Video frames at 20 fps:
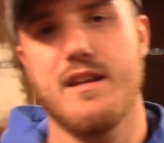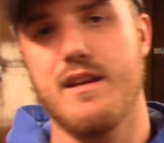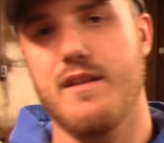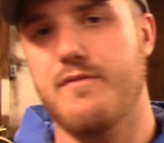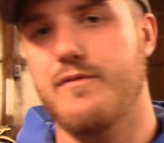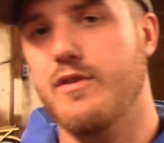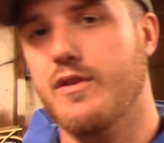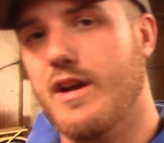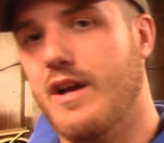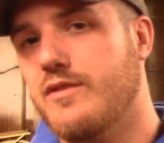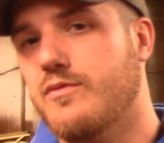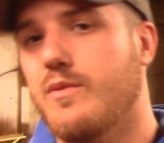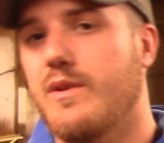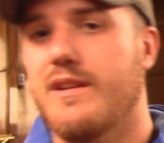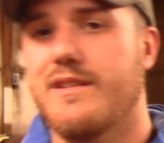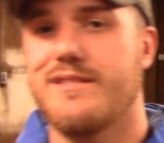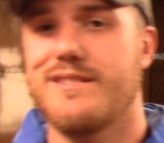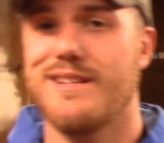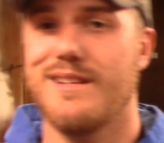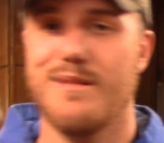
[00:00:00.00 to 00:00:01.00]
if you guys
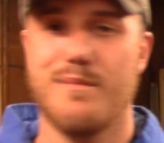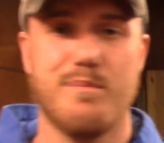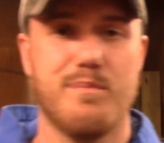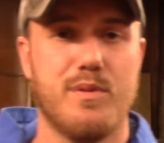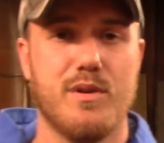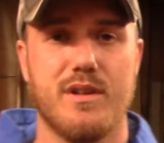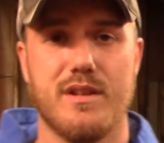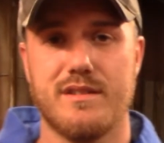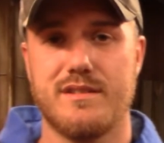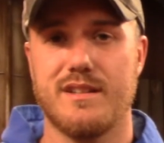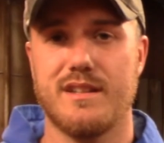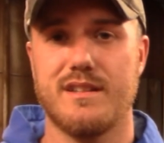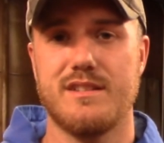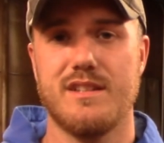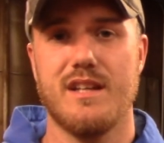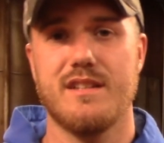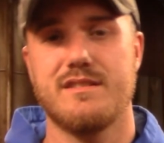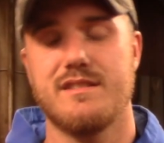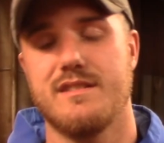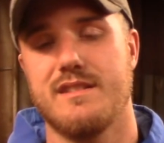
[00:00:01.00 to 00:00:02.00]
want to see them, put a
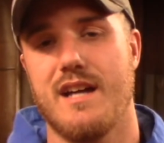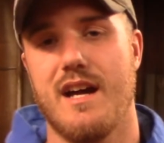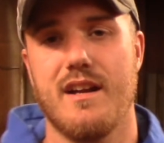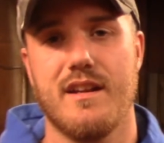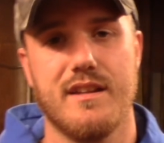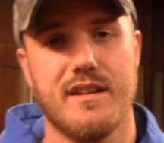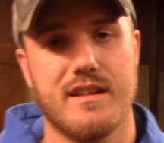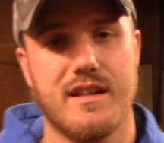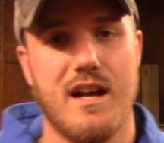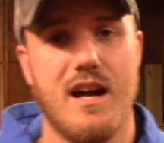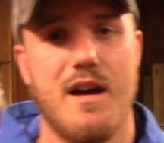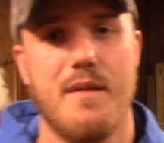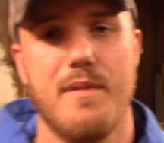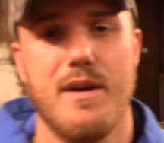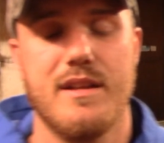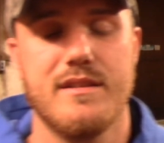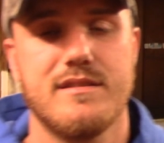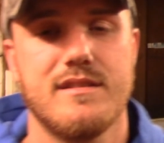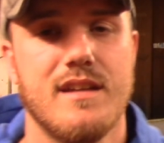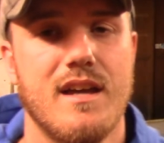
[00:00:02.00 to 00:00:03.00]
suggestion down in the
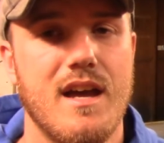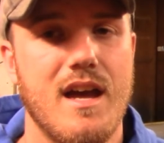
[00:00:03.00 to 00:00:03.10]
comments.